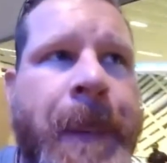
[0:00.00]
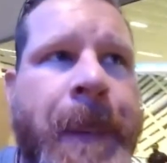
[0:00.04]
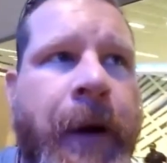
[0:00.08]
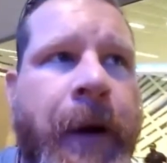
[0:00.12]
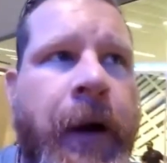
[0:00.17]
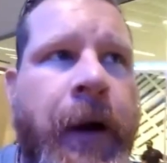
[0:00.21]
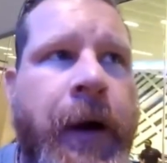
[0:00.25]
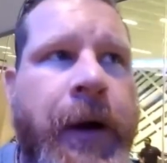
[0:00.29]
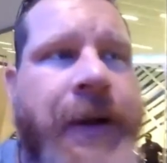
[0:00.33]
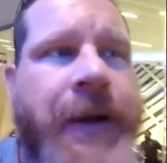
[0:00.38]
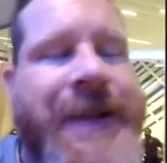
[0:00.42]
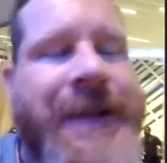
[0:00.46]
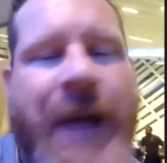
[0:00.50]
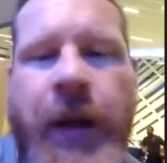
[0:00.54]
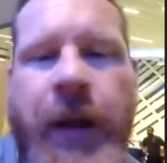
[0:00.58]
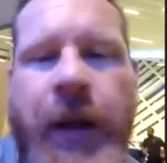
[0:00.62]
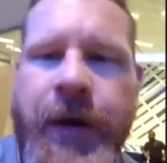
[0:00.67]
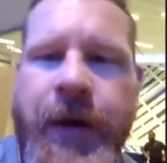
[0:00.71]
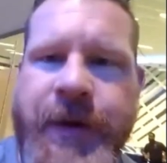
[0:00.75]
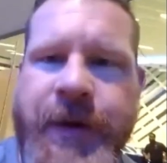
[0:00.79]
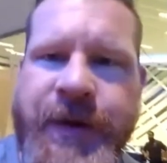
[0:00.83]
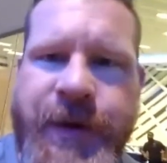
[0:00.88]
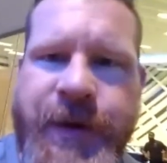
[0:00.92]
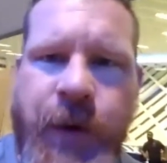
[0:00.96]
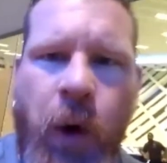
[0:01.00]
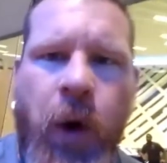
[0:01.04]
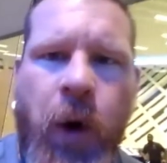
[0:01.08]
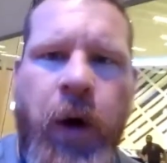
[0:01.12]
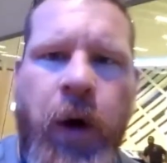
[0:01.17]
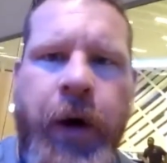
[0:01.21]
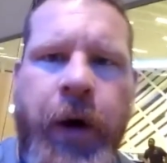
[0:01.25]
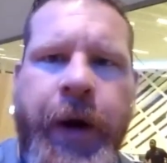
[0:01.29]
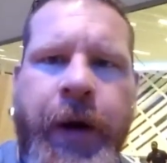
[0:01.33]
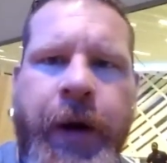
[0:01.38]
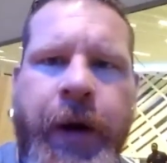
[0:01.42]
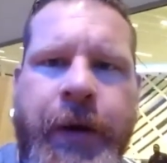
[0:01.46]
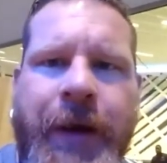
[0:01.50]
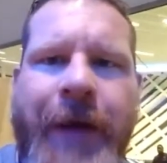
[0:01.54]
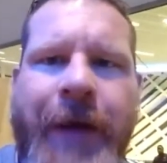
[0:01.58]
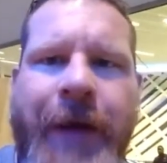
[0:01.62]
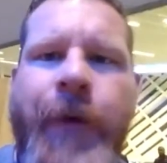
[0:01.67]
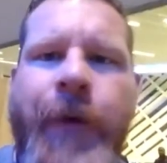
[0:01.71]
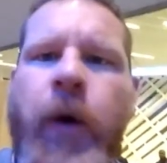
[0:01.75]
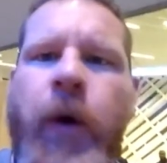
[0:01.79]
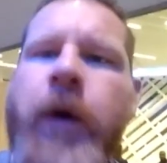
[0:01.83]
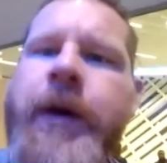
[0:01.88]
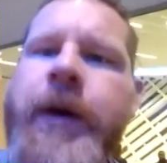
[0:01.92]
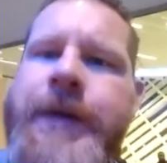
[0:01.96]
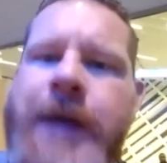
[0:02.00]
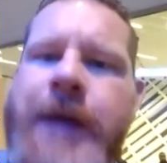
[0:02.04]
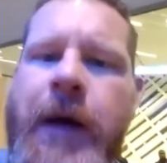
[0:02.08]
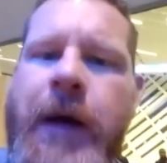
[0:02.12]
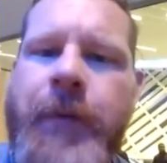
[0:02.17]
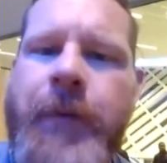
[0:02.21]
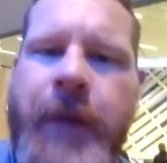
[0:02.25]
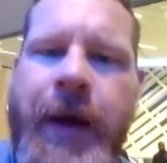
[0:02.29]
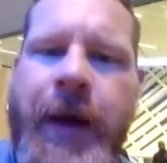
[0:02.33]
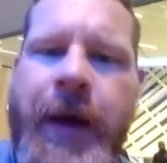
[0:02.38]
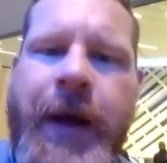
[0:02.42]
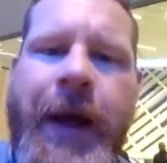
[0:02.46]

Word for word: uh, telling a story. They focus on being